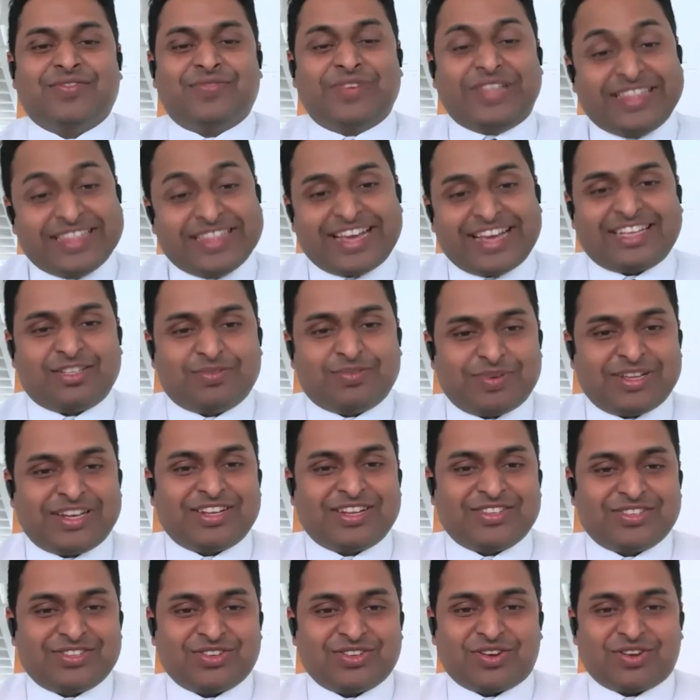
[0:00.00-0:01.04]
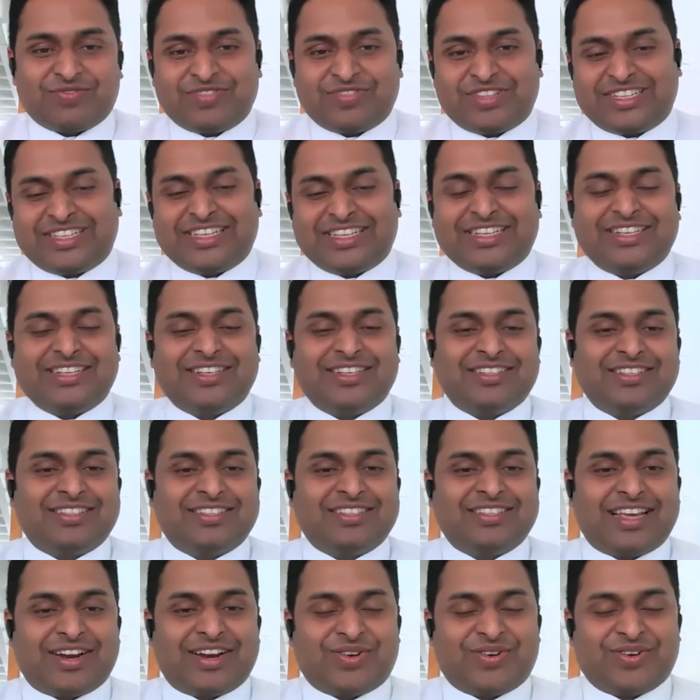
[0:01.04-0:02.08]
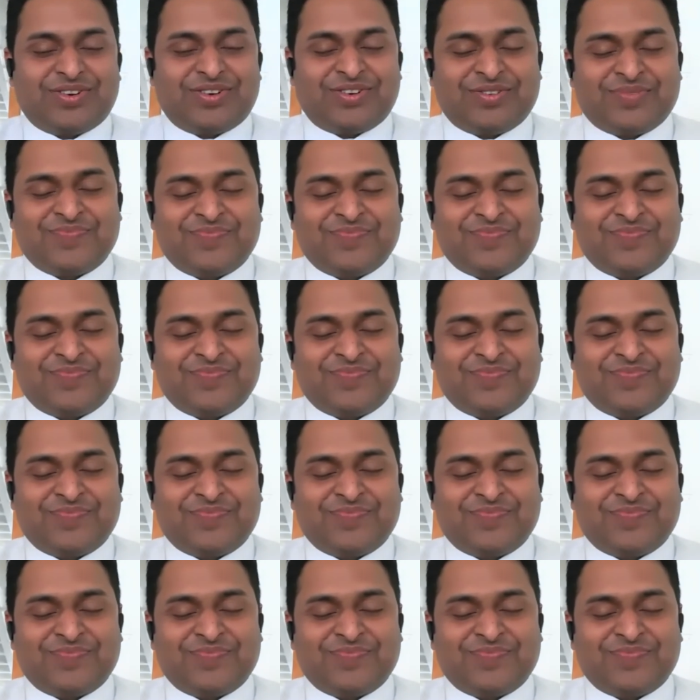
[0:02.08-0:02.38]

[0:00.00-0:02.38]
with the experience of the seniors around.